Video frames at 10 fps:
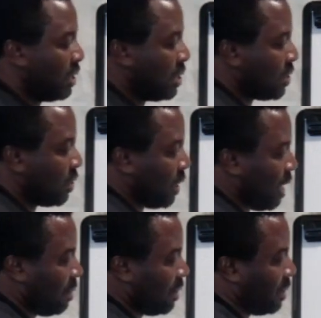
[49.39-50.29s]
So
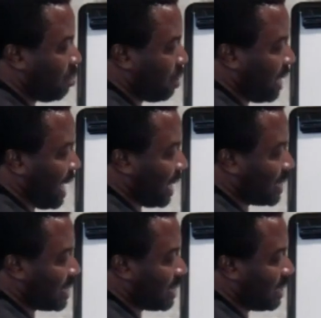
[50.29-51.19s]
amyloid
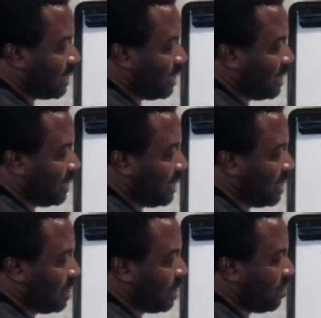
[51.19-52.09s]
plaques, the
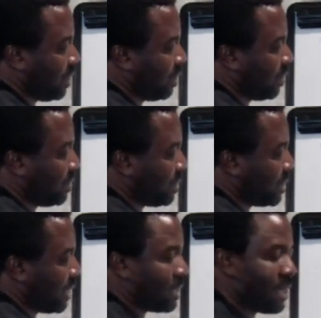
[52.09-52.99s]
theory goes,
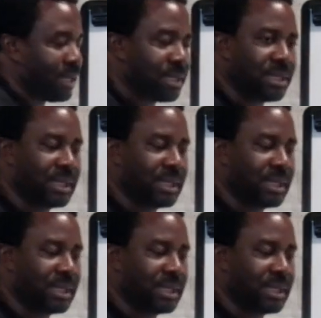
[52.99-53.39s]
says that